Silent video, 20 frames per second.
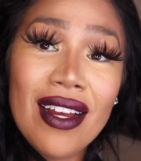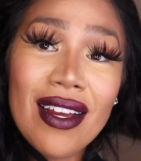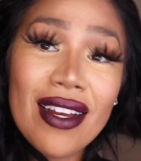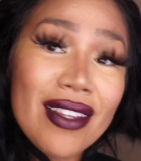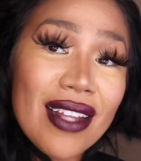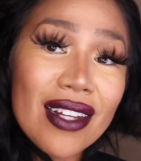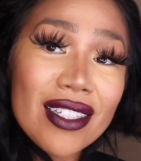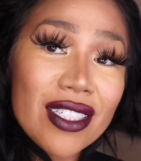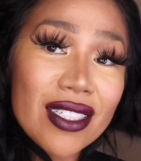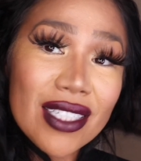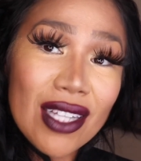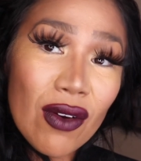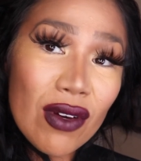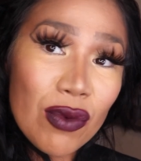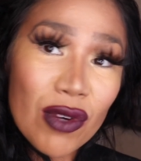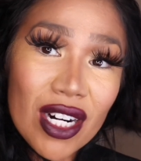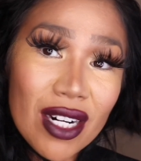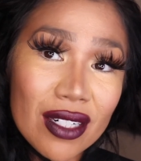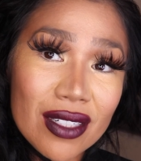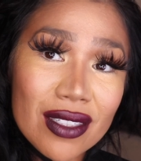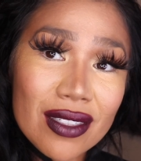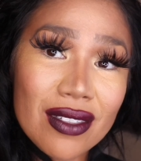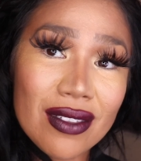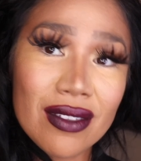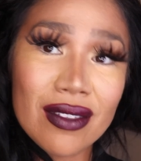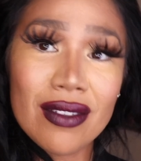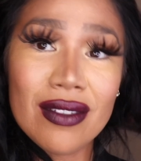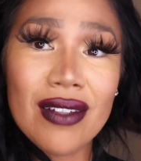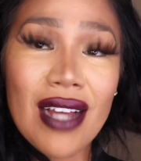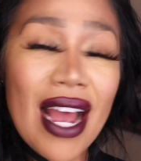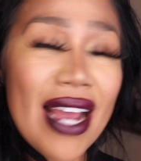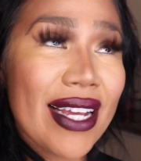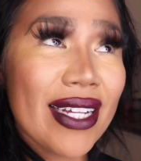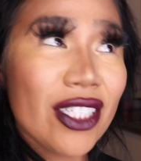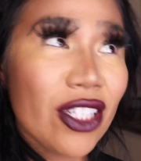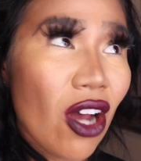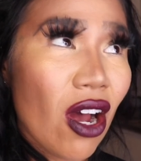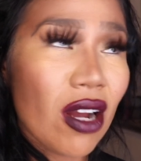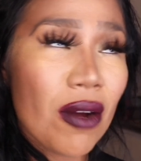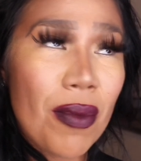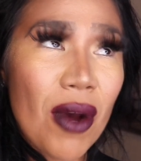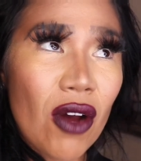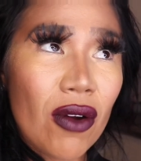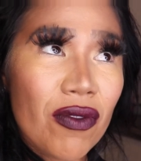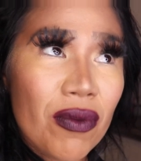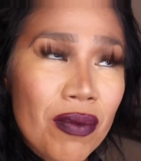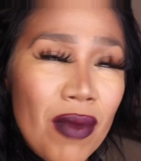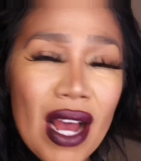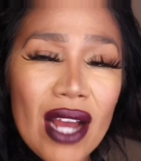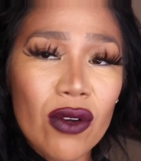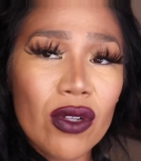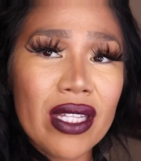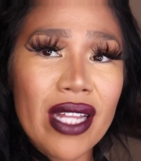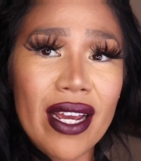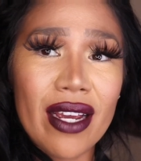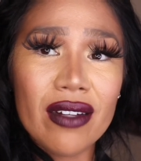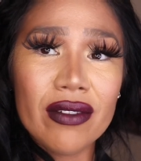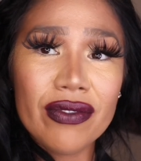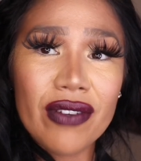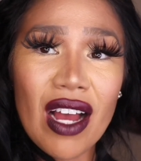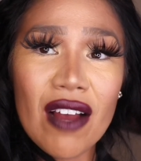And that's just how it works. I can talk about it in my own life.